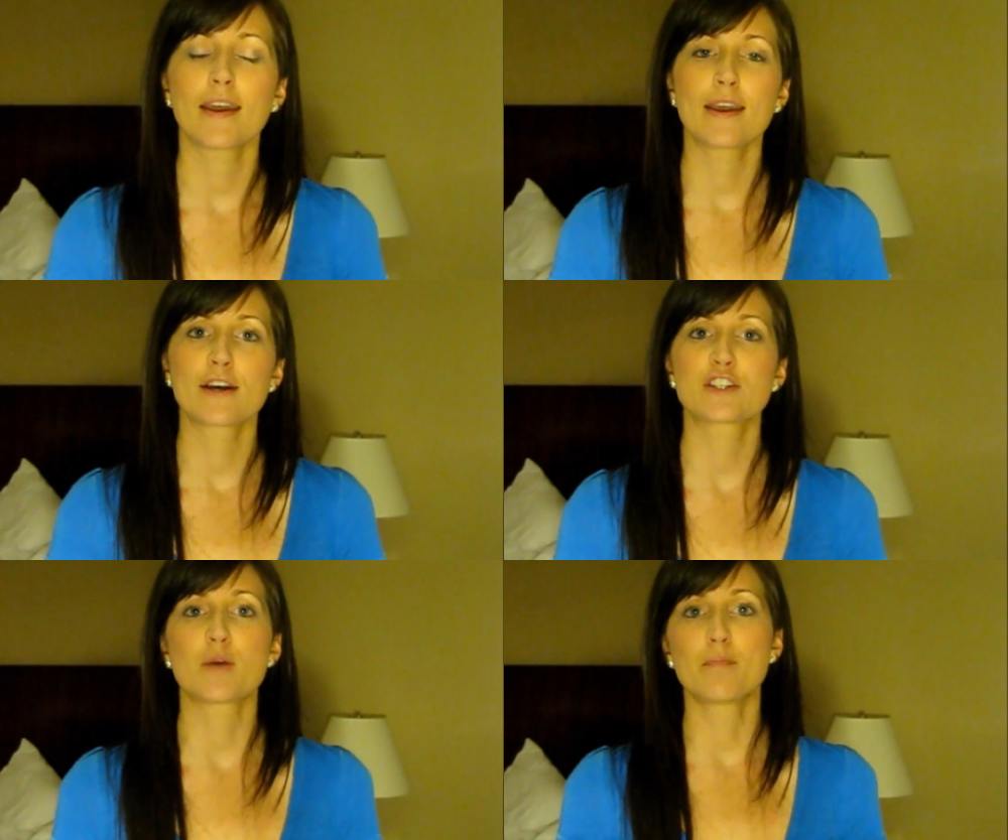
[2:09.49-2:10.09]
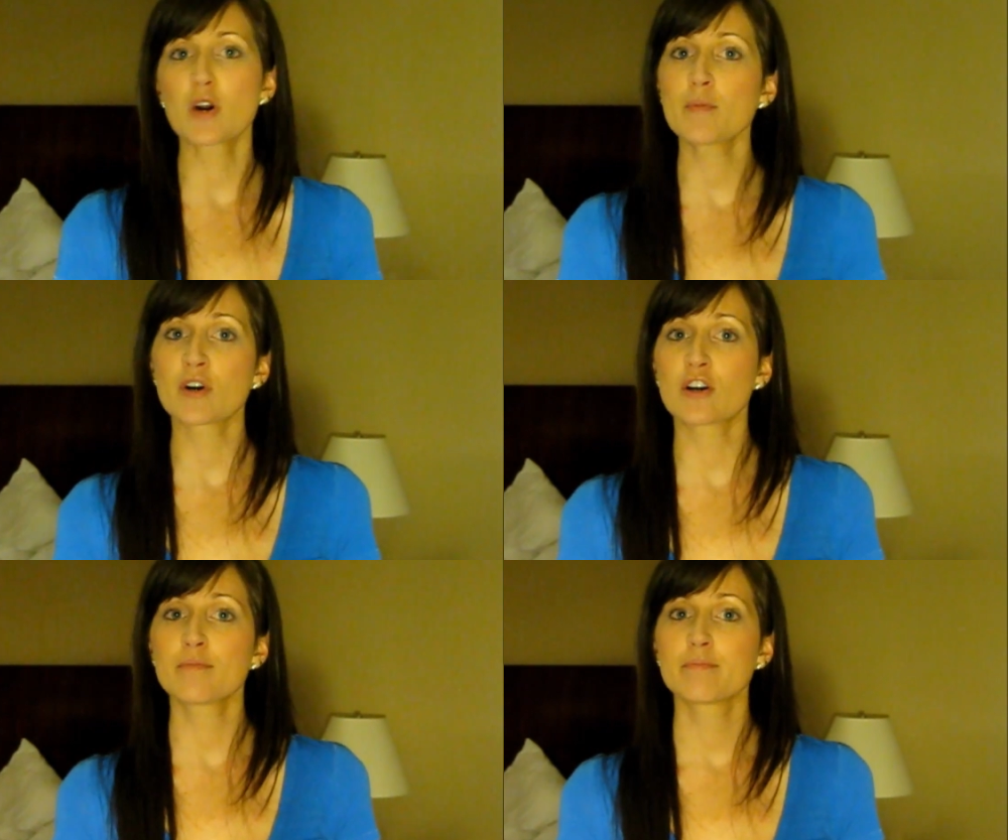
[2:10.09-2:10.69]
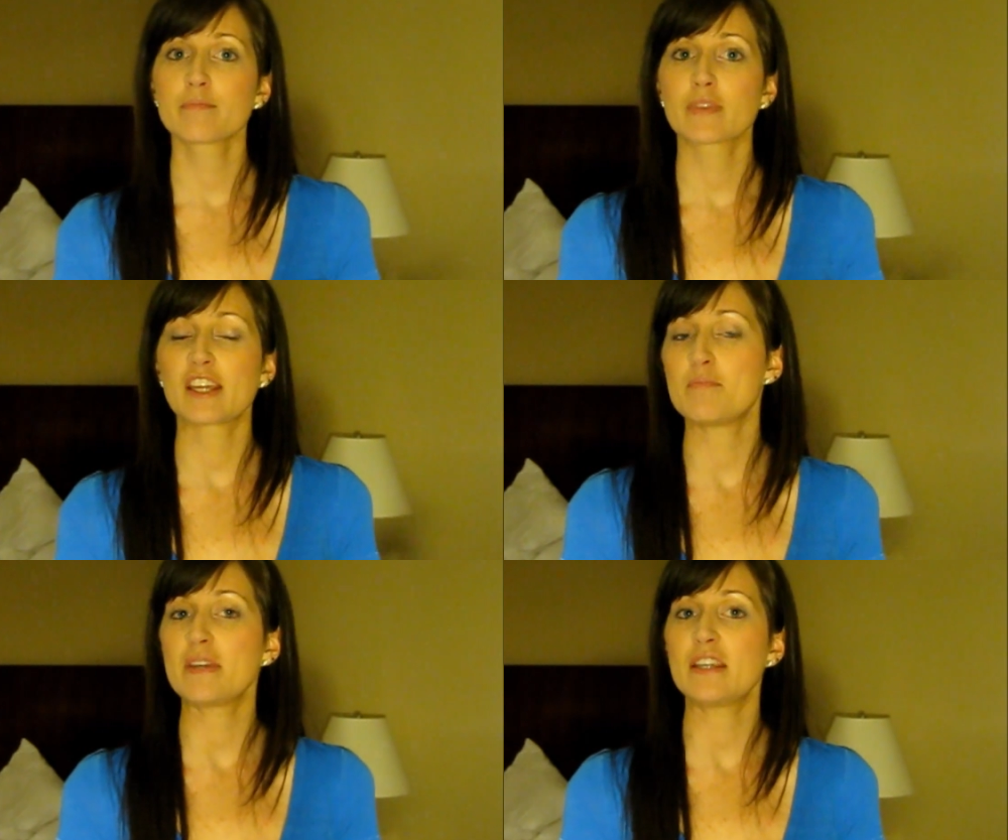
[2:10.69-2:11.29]
And a murmur
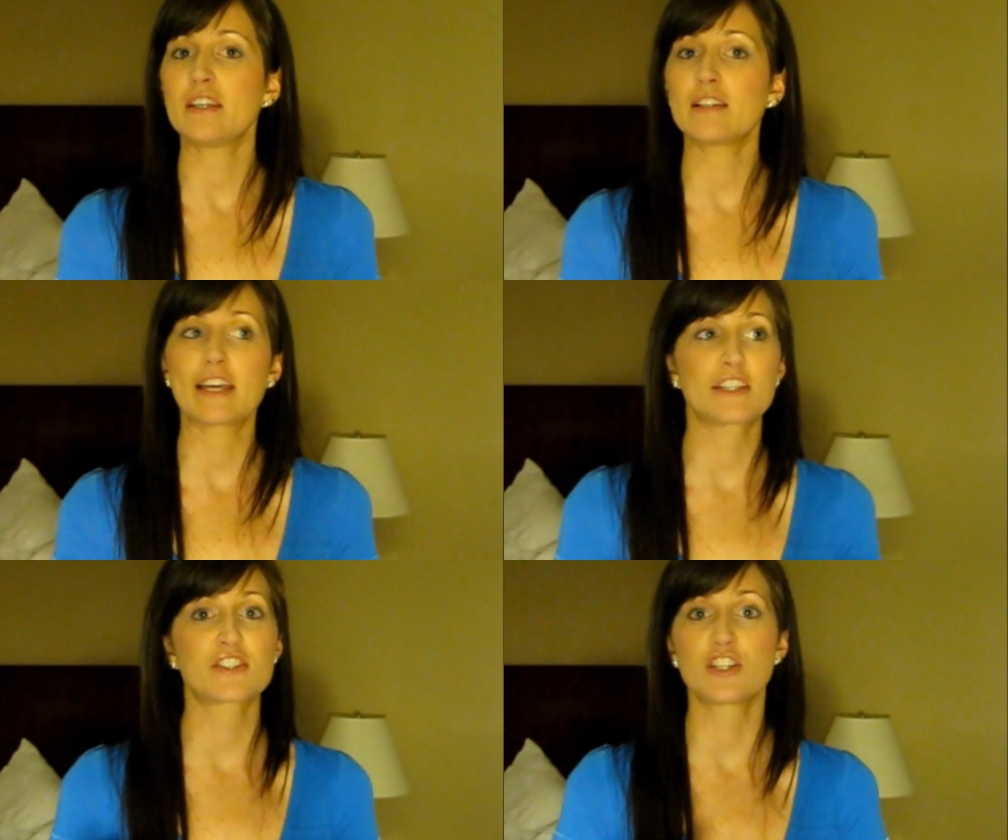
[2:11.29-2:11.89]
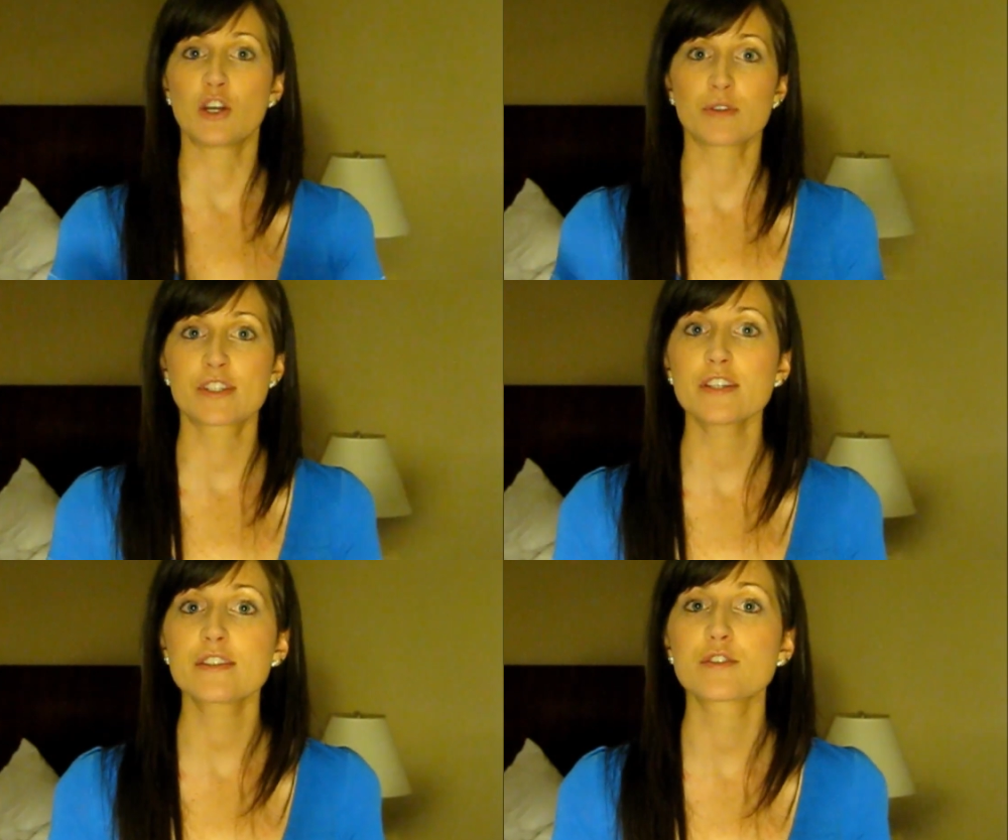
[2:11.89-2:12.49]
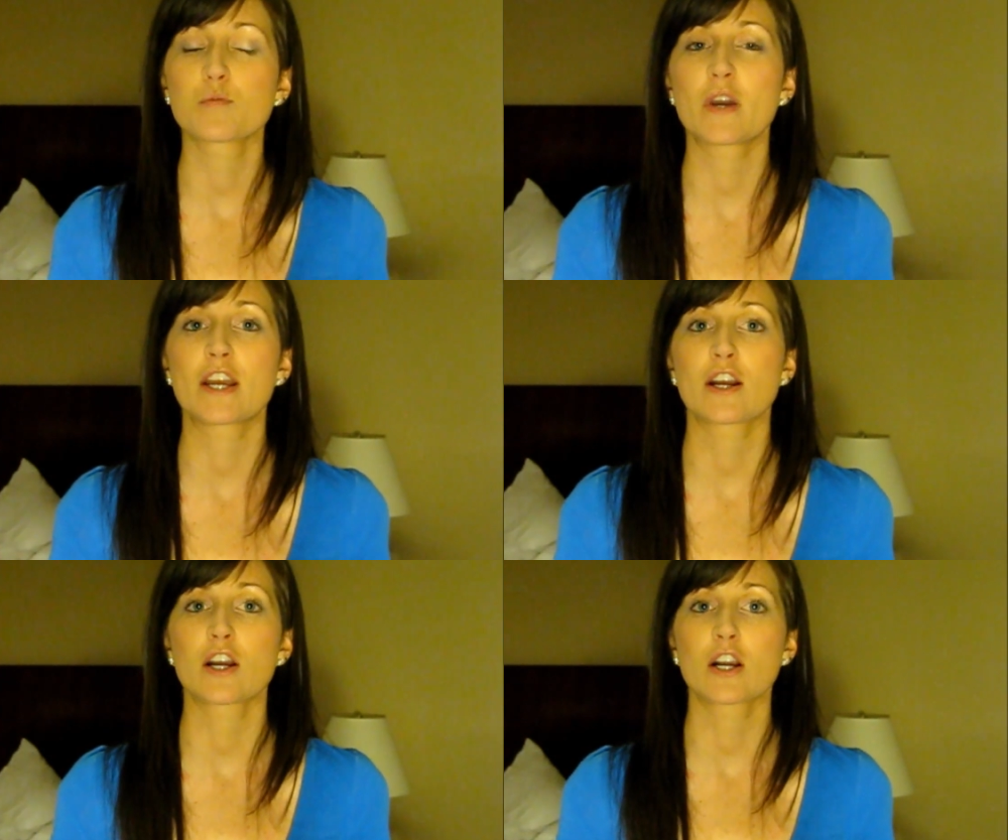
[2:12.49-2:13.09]
can be like stenosis,
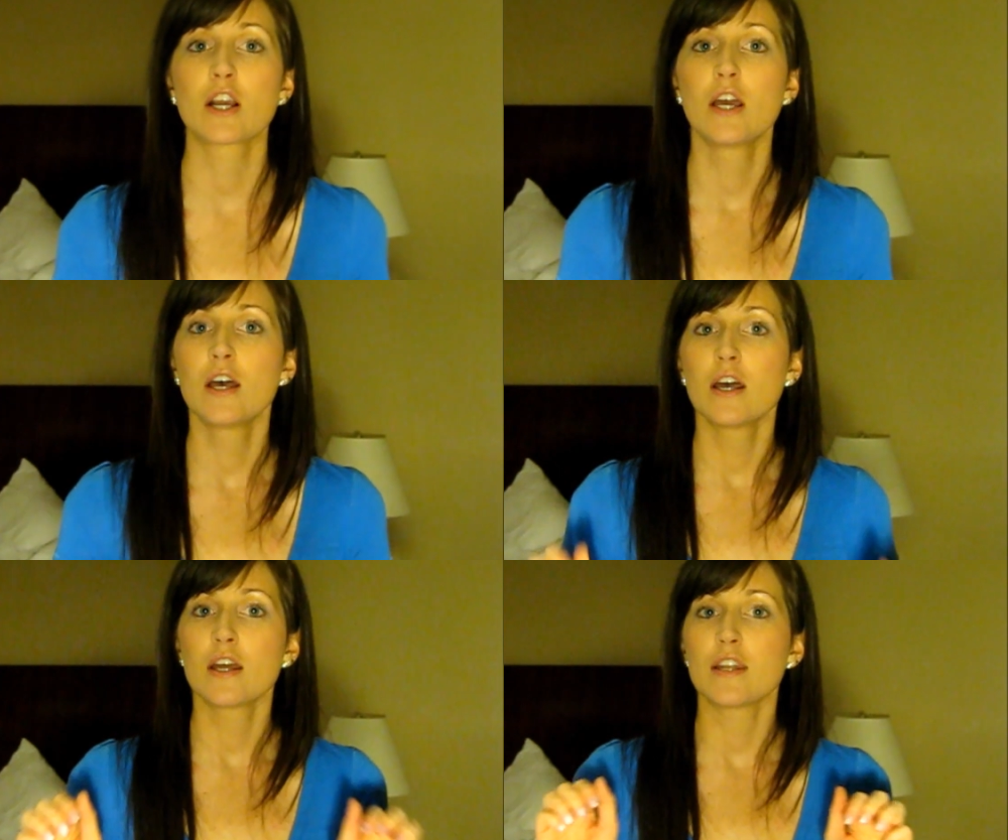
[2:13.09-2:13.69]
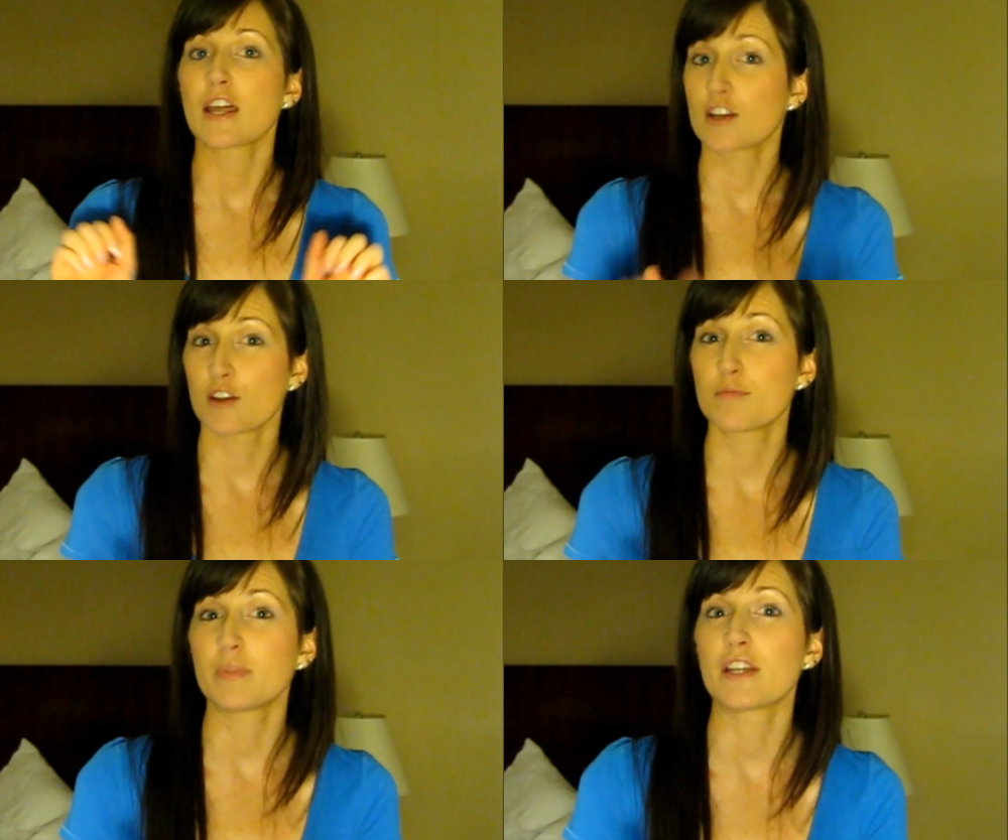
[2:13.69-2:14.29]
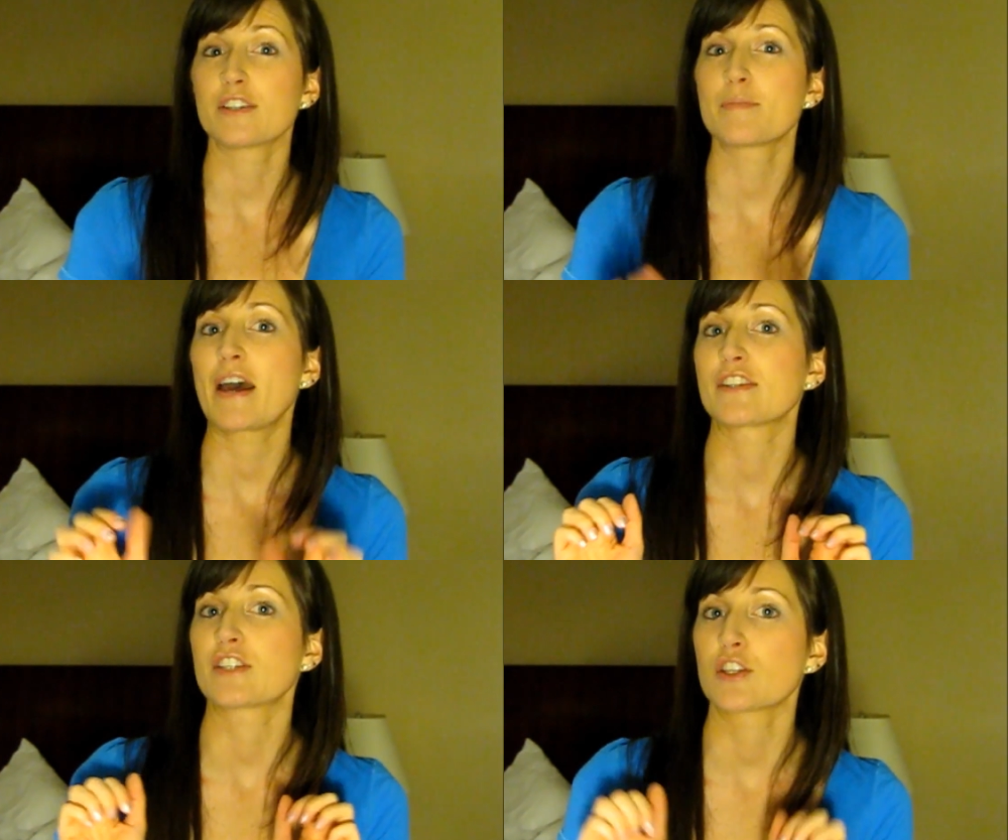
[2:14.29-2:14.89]
where not enough blood is
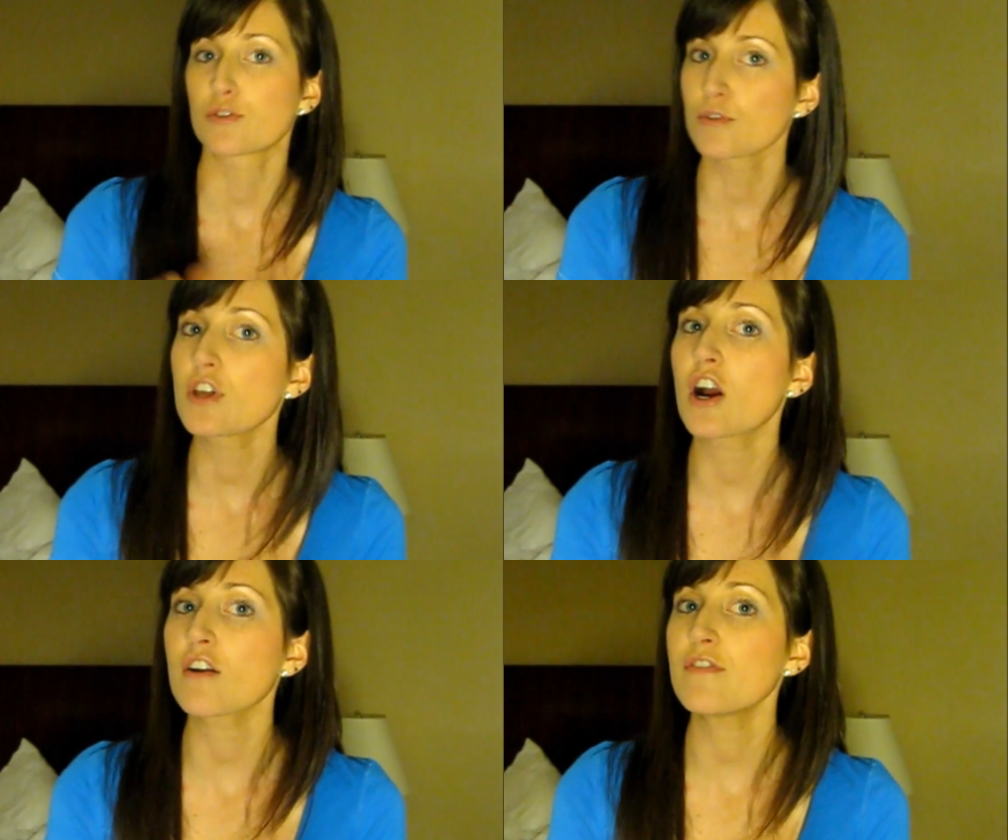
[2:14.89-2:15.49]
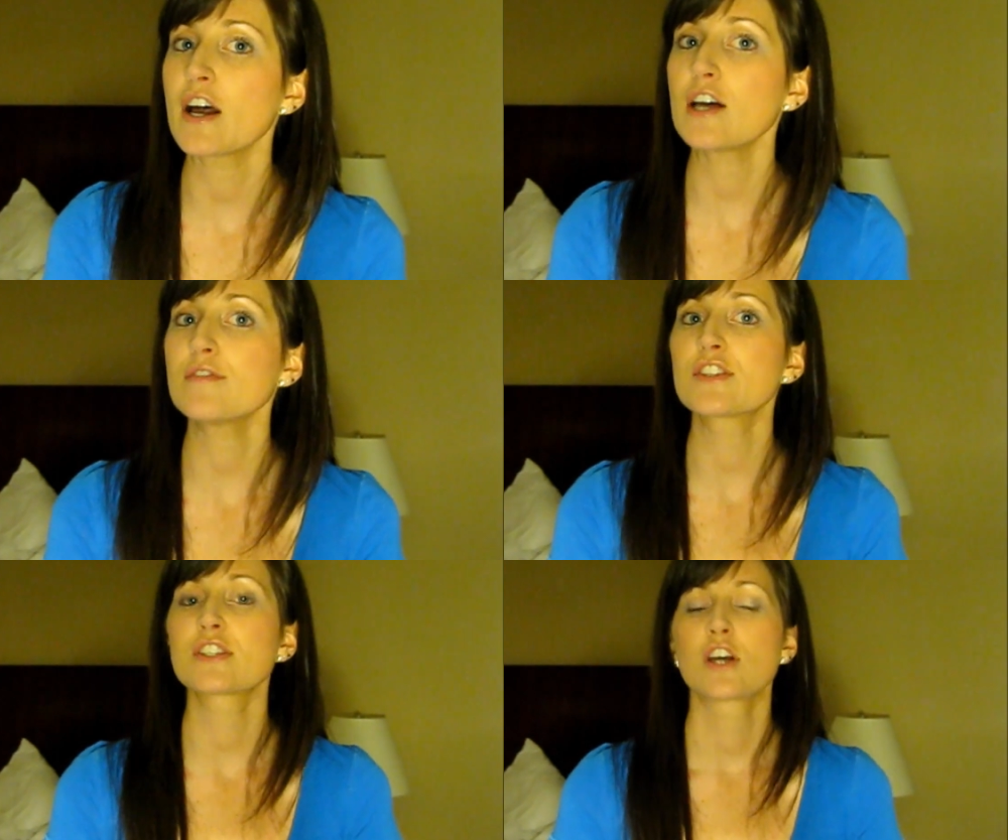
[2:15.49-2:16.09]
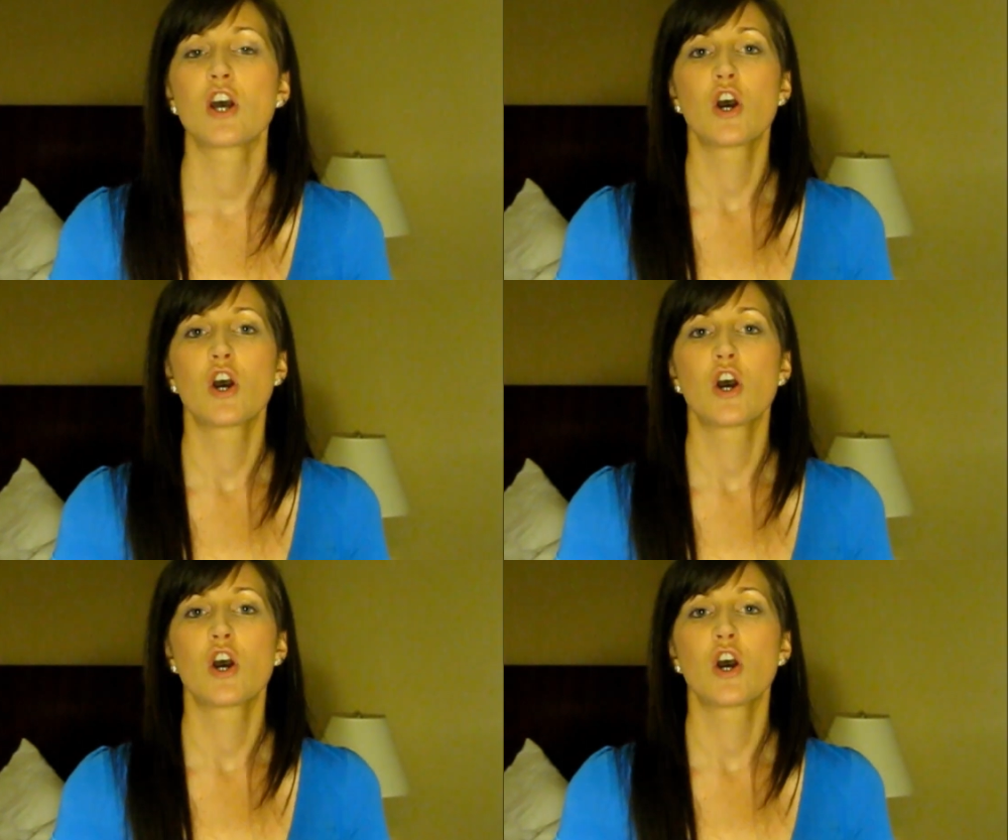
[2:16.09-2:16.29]
passing through the heart valves,